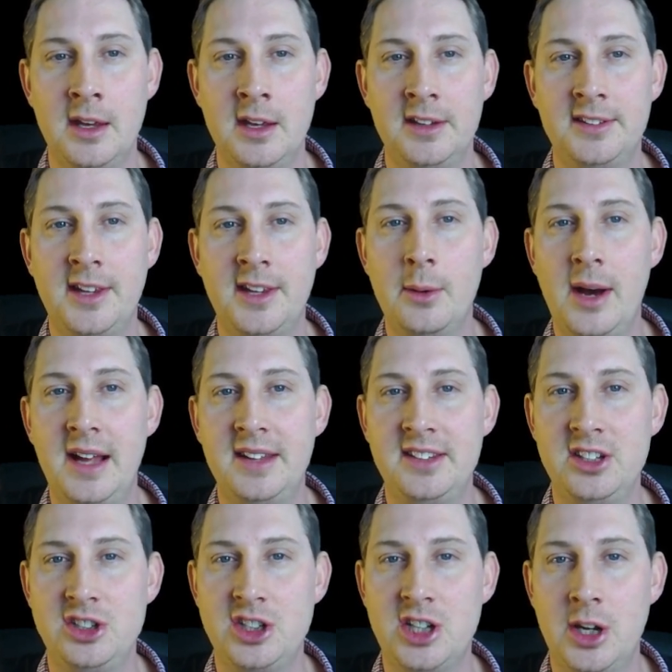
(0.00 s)
So as
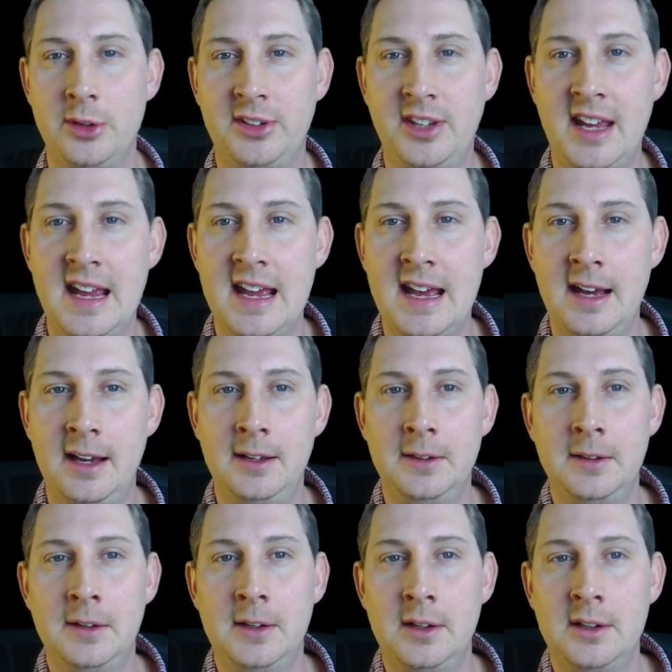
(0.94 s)
it shows here,
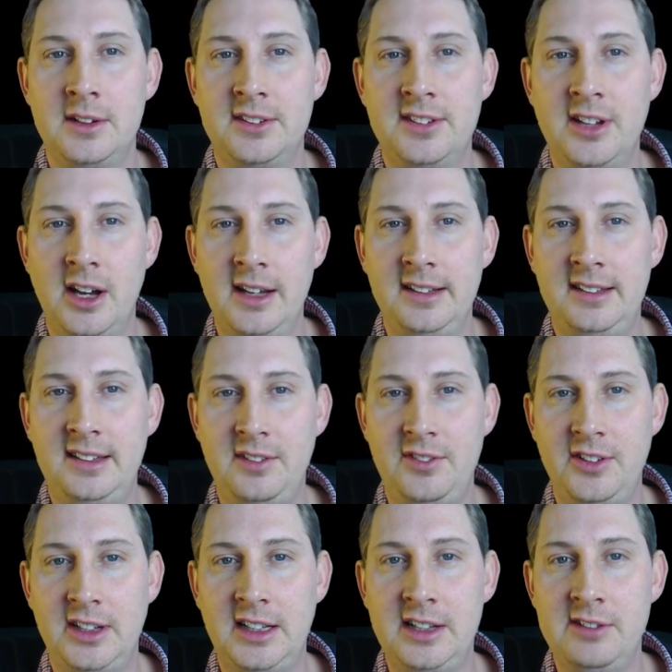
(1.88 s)

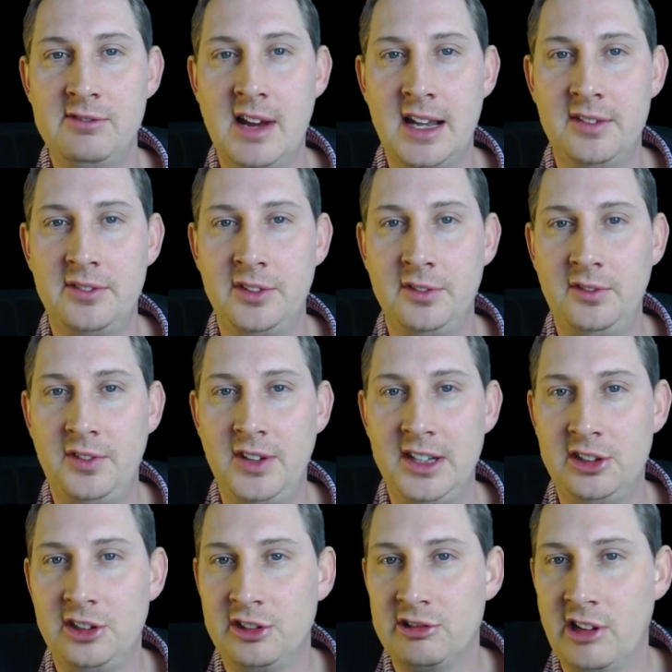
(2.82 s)
scientifically relevant
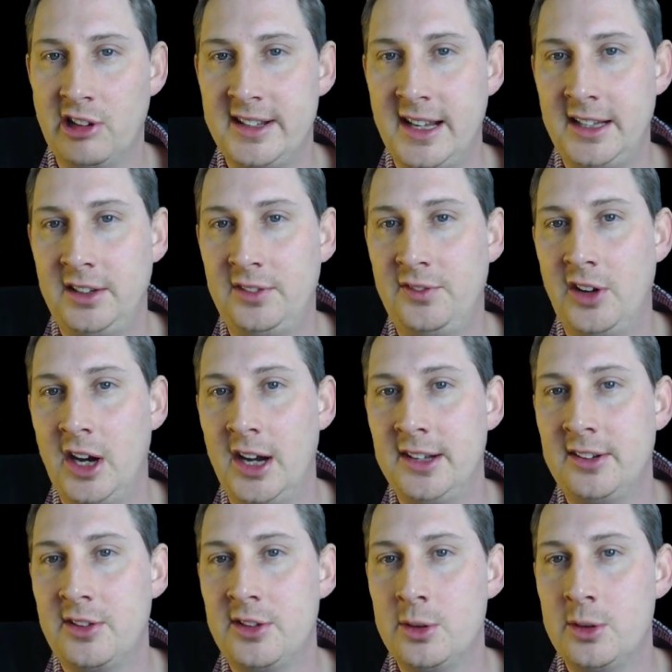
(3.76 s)
features are identified.